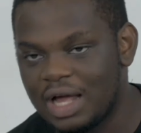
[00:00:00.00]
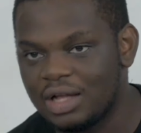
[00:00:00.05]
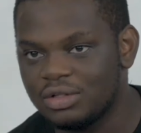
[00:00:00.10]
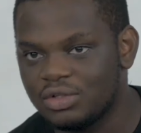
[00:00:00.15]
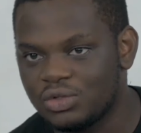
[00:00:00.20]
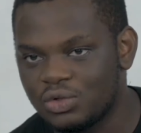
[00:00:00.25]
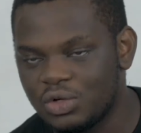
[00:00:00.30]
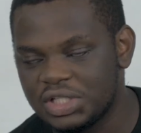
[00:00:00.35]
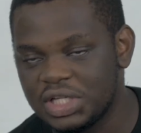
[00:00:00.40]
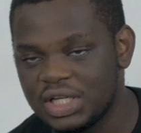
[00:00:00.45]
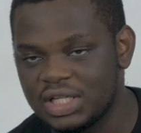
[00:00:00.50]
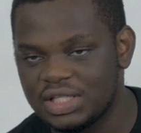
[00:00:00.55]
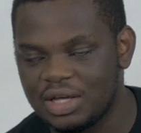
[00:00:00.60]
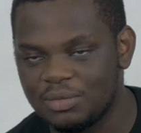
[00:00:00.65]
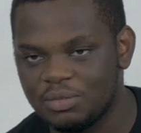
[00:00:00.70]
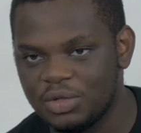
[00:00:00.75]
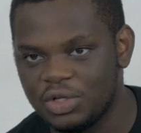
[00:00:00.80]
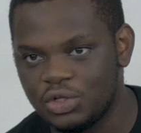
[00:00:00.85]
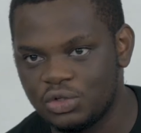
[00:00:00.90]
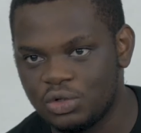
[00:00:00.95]
and such
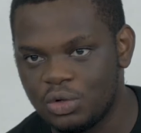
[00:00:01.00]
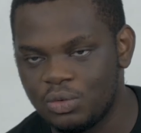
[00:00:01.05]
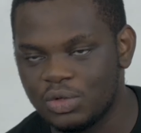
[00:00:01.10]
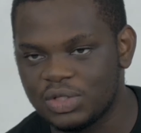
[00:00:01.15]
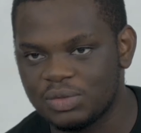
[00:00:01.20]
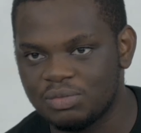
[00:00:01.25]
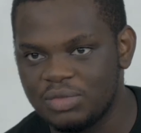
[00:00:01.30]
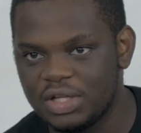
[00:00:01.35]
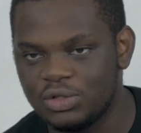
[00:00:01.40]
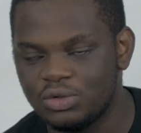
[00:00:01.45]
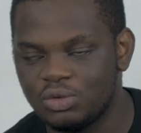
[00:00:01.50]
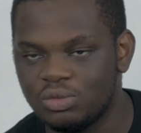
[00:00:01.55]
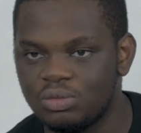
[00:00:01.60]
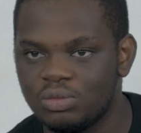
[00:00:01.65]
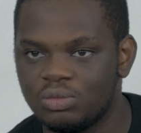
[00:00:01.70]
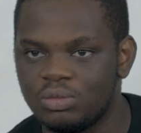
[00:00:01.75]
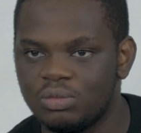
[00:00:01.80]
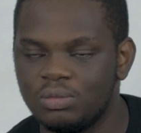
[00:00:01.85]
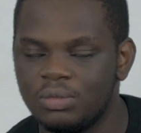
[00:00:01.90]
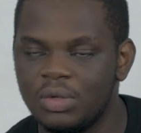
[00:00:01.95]
examination was meant
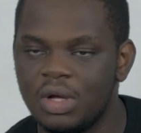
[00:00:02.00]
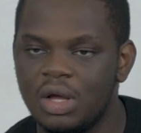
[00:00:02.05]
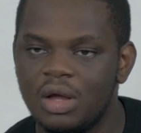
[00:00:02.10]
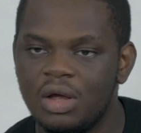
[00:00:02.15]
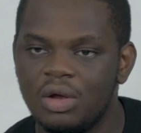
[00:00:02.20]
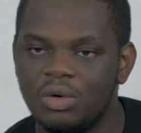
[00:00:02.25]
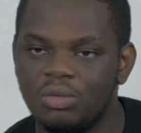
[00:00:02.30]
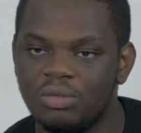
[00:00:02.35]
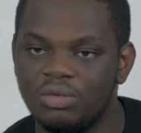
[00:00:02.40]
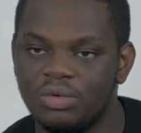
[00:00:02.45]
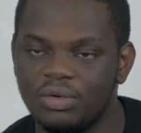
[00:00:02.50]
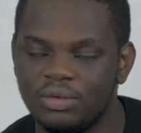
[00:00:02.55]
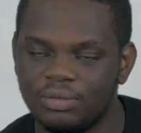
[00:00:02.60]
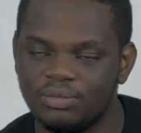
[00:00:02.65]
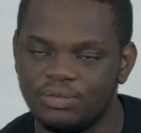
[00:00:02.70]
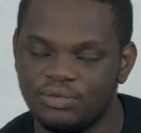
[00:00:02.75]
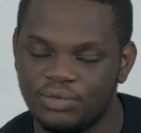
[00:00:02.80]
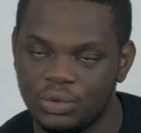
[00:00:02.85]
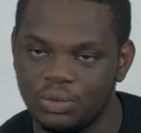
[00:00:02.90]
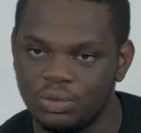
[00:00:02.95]
to
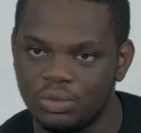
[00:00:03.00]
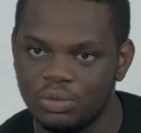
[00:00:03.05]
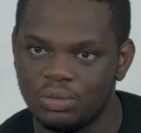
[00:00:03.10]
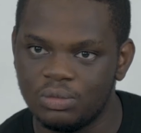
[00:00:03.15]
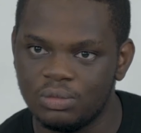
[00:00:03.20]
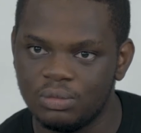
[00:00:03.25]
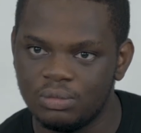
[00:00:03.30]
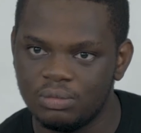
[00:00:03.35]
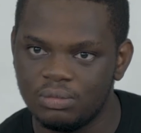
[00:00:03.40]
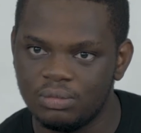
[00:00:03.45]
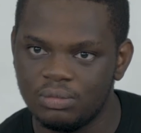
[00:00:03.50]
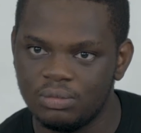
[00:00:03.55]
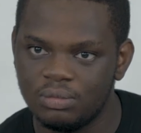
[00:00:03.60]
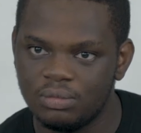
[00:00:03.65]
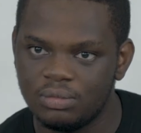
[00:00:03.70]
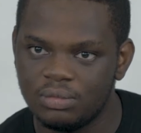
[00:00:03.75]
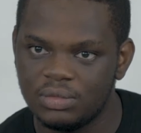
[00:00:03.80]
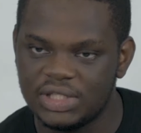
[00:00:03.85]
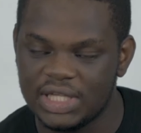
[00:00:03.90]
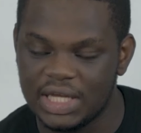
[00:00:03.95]
review
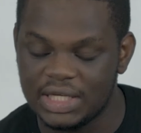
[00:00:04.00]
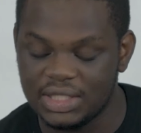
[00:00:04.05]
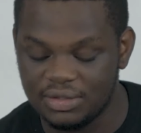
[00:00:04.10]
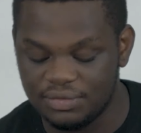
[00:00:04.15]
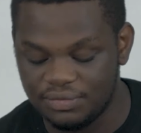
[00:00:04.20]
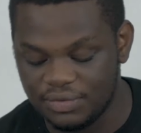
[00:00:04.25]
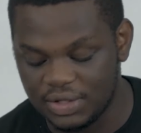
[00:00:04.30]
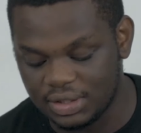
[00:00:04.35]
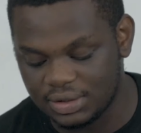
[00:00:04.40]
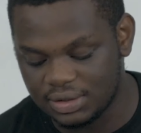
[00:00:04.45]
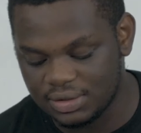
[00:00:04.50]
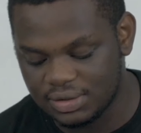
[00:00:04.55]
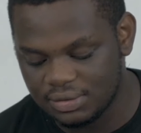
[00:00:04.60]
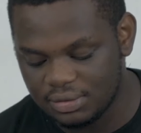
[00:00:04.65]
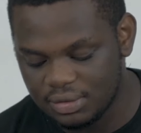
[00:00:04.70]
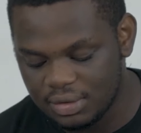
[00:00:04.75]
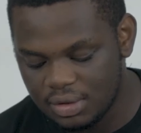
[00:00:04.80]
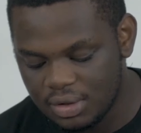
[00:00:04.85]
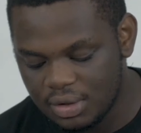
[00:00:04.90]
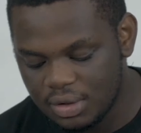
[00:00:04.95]
said defects.
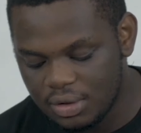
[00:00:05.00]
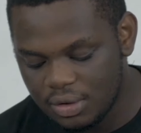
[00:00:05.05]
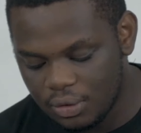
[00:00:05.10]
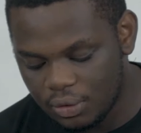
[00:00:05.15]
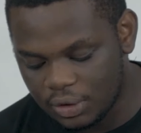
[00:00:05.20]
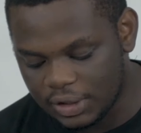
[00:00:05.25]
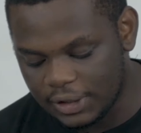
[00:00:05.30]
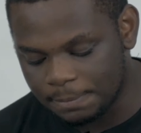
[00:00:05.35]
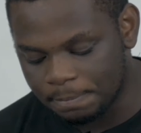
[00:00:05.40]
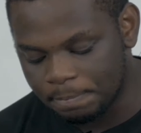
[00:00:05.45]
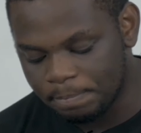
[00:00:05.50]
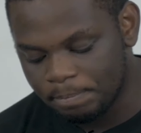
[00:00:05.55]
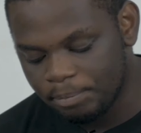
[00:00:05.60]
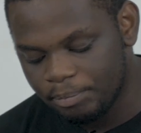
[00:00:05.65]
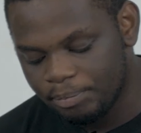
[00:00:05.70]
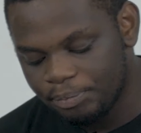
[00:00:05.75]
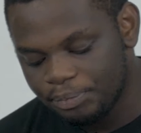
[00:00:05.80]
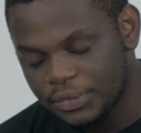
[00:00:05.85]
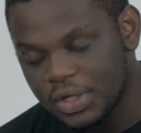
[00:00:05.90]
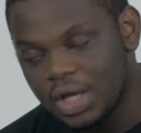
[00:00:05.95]
Okay,
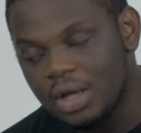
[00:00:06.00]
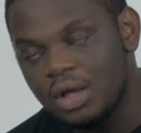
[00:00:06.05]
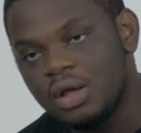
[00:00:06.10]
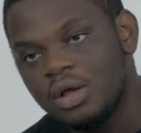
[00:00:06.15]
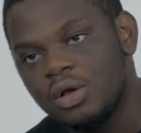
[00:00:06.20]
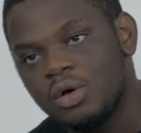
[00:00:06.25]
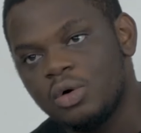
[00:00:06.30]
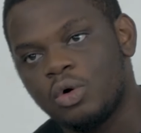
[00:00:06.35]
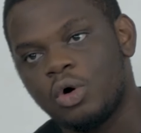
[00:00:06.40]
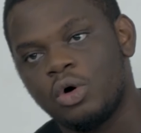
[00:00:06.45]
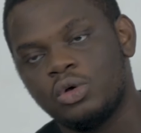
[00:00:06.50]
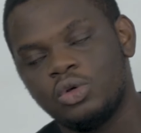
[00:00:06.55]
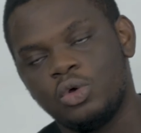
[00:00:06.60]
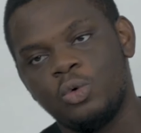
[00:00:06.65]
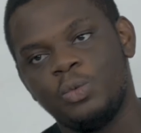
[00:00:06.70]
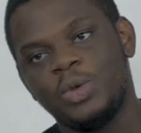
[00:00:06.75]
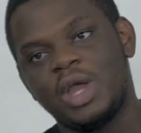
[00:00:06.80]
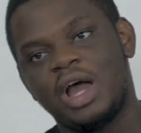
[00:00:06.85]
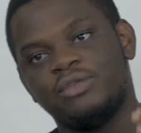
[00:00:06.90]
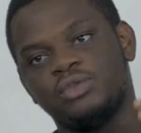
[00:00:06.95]

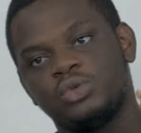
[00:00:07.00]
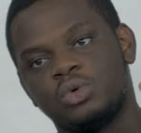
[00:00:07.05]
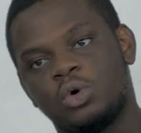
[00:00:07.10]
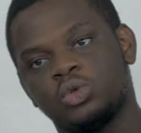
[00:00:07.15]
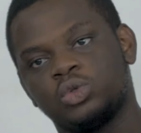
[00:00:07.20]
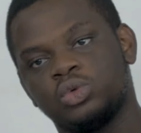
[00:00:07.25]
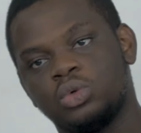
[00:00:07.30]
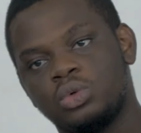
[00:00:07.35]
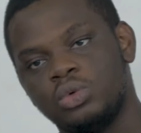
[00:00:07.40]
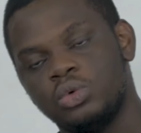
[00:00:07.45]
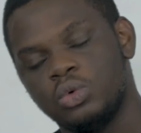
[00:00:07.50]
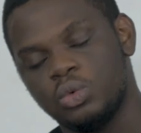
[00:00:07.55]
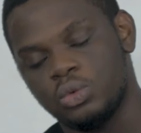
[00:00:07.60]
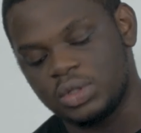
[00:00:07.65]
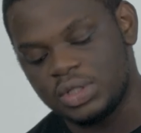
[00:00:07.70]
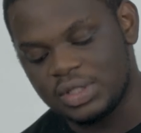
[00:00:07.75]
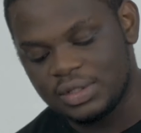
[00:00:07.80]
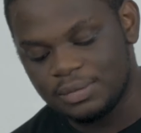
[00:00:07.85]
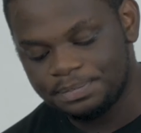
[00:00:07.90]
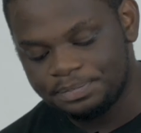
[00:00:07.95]
although we have to also
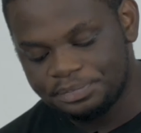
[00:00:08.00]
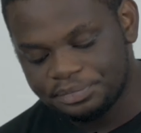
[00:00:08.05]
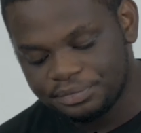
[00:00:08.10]
note